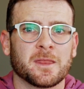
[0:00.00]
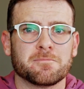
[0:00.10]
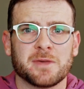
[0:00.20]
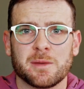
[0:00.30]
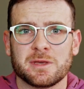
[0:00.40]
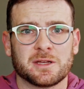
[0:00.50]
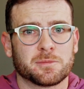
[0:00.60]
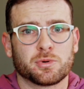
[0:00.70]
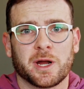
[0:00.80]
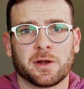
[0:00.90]
Maybe in a
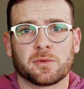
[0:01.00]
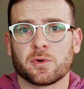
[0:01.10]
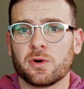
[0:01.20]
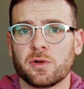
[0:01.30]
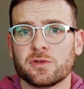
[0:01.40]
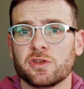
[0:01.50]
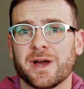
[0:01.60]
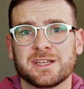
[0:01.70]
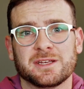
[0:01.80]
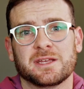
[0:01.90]
prior role, you
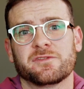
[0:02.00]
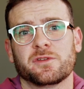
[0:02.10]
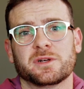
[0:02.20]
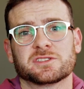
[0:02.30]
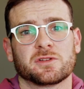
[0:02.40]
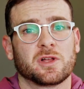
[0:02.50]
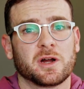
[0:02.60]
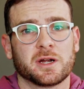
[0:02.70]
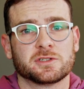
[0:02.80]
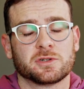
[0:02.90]
had to influence a
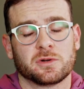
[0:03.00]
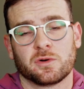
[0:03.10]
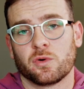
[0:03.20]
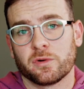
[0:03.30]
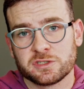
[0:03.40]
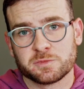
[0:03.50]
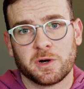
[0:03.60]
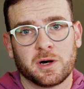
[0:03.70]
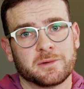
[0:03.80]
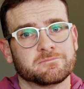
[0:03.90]
large or
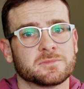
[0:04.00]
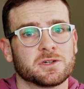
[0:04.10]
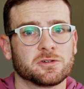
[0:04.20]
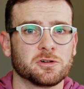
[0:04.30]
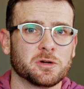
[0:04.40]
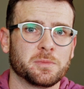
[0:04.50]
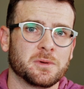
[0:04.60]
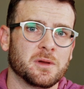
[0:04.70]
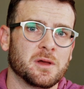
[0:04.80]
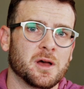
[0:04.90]
small group